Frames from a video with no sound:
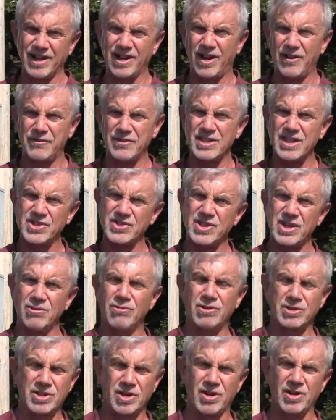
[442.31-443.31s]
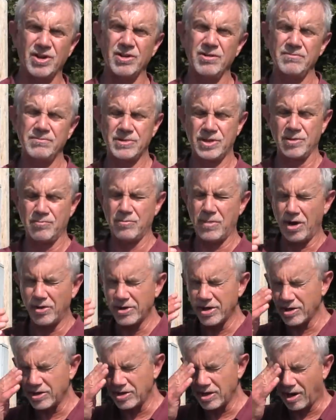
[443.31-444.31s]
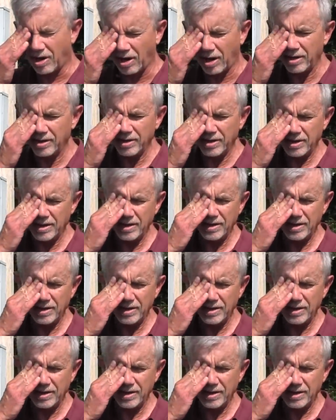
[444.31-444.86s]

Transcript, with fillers: and off of the zero turn to mow your yard